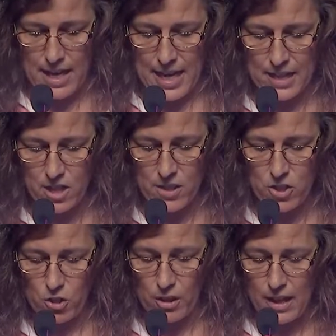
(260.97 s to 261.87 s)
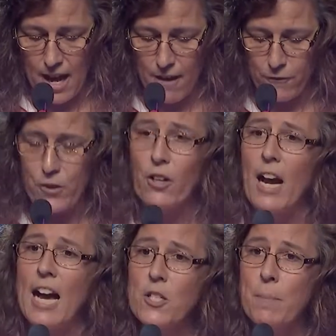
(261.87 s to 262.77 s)
It is in your love for your
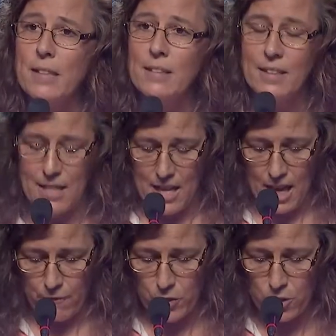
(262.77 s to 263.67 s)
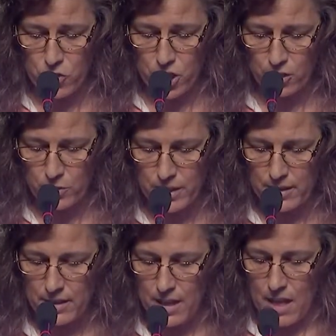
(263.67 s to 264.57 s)
husband and for your children
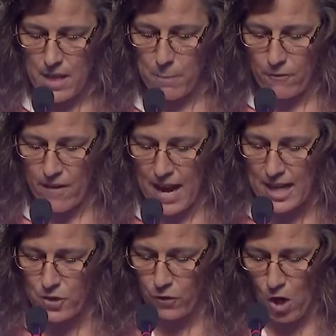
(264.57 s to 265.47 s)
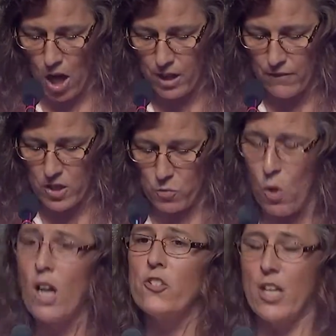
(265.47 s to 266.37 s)
that provides for all of us
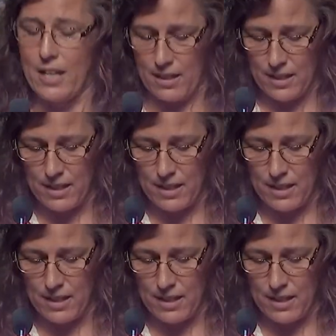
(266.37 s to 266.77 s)
watching,